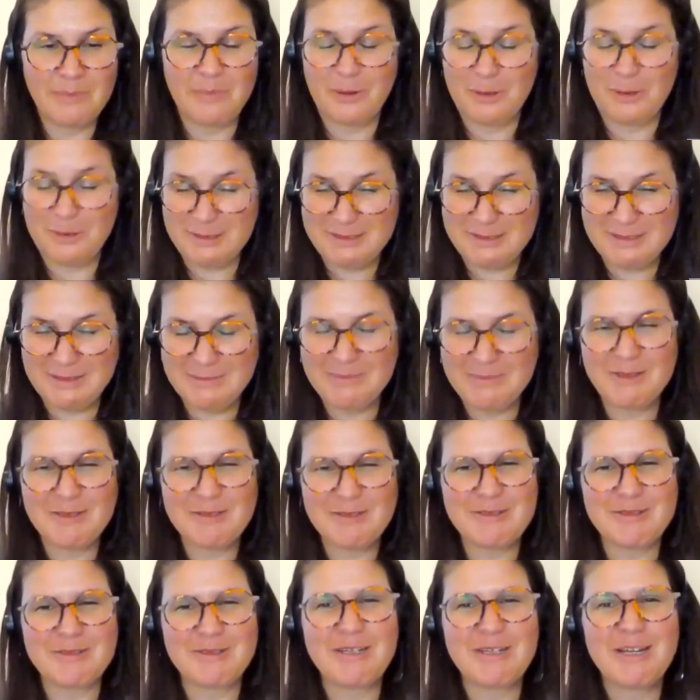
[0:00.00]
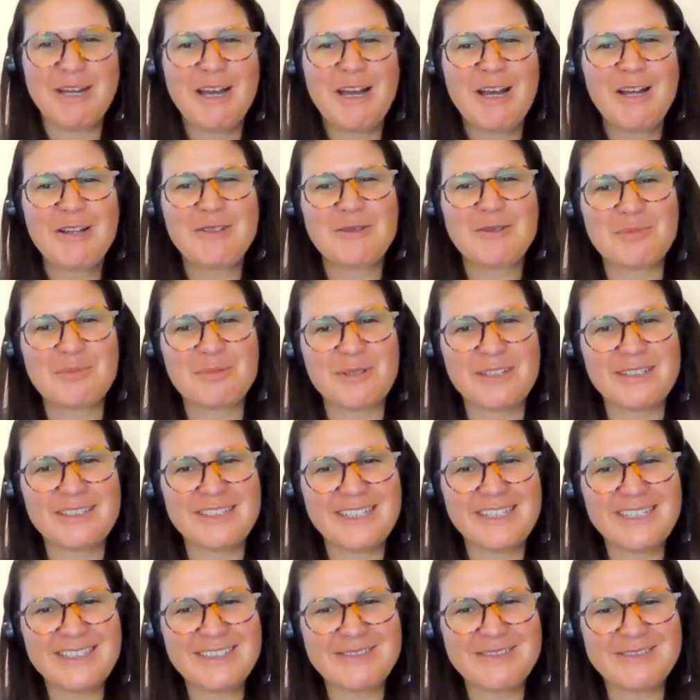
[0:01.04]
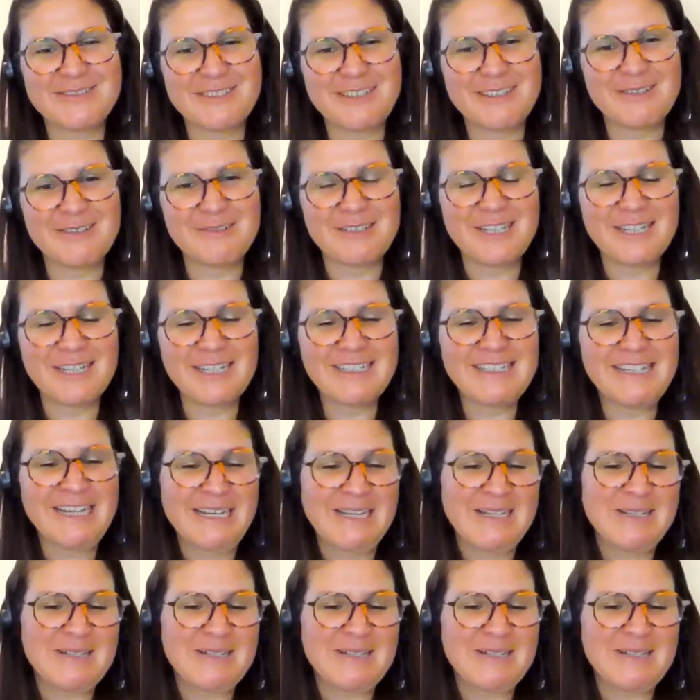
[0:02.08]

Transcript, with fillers: impossible to to predict, right?